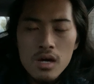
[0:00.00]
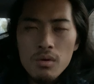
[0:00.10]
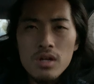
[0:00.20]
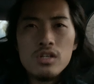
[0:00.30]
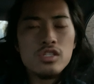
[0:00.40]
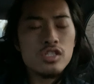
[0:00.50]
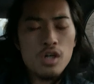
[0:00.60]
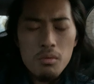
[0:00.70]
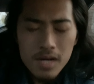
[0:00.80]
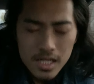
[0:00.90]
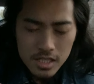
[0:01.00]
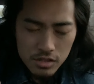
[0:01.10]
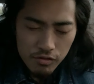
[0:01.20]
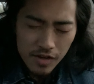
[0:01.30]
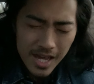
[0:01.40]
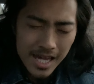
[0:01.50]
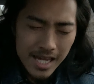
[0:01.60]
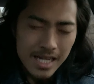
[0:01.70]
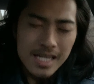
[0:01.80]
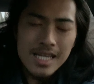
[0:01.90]
where there's so much
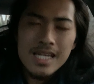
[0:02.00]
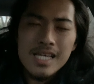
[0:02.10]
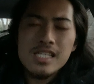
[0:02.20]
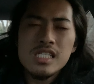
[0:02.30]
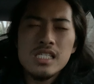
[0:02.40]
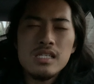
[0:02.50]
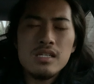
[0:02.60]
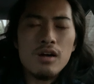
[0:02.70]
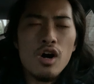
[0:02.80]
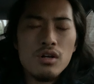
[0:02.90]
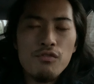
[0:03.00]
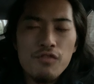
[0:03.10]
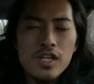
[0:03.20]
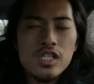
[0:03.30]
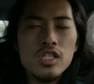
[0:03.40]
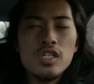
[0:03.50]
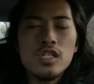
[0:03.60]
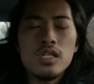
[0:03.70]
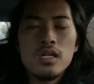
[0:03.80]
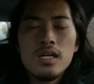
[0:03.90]
fakeness,
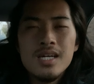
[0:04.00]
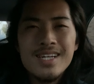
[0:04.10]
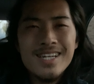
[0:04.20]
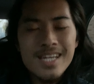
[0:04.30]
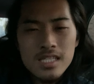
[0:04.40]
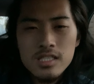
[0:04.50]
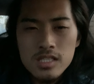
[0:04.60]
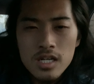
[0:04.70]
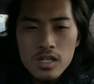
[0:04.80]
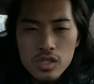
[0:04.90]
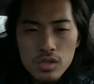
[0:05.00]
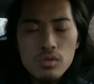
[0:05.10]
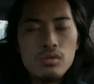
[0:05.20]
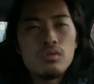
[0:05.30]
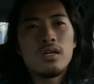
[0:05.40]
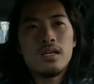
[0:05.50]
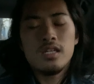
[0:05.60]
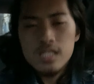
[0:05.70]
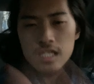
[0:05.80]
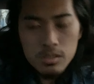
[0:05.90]
artificialness to
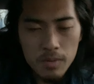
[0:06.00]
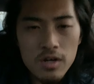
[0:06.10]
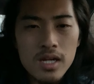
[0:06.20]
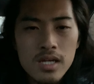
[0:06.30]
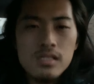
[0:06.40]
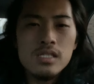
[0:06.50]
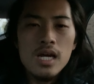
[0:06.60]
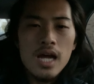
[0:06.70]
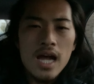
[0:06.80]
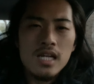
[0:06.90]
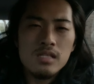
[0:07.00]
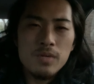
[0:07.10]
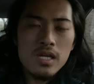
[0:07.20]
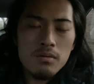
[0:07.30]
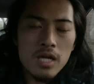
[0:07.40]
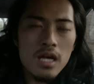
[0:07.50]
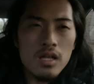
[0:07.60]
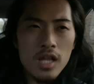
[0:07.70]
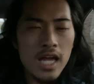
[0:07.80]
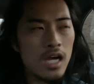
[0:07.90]
this experience, and it's being
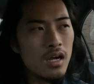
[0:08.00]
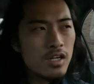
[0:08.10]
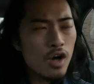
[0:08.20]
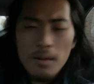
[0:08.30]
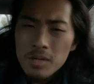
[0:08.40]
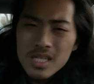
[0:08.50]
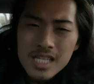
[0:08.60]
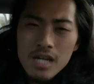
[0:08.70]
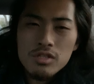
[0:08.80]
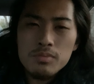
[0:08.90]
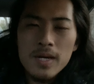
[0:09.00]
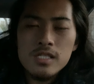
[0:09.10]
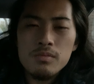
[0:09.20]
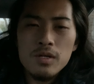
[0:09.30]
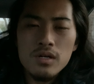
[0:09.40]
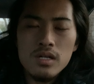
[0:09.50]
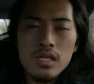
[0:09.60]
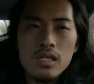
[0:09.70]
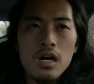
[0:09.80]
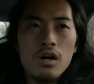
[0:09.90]
like, no, I'm gonna take
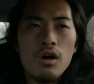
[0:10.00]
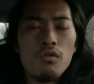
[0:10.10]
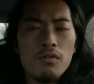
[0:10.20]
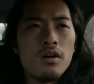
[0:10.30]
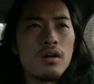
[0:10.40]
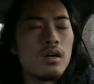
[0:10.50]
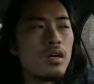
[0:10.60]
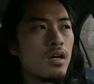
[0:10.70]
responsibility over